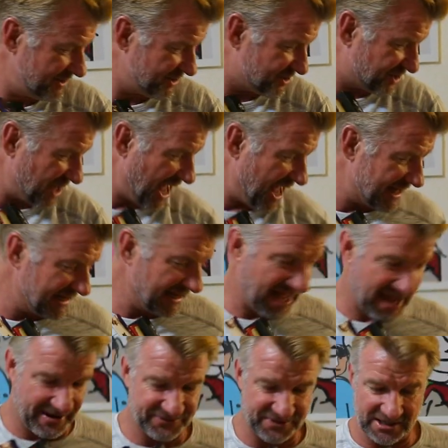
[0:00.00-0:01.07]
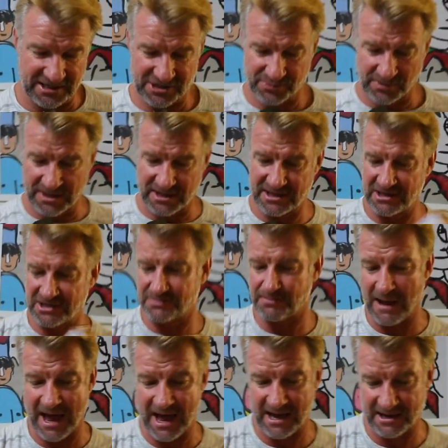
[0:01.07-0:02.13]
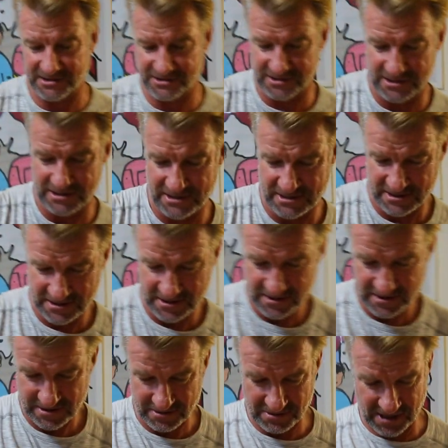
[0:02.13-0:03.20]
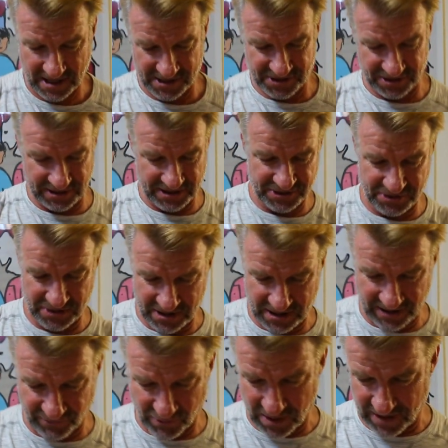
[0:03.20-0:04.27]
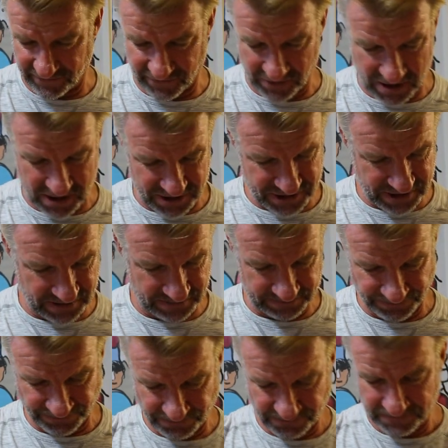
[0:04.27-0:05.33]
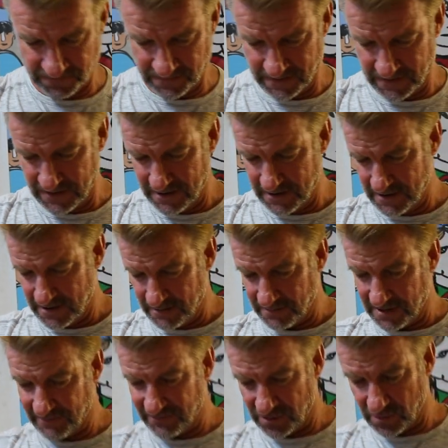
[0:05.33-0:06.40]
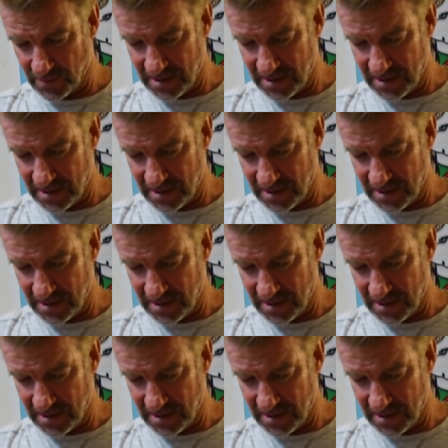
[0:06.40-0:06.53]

set left in each one of these packs. Okay, so let's do the giveaway first. Giving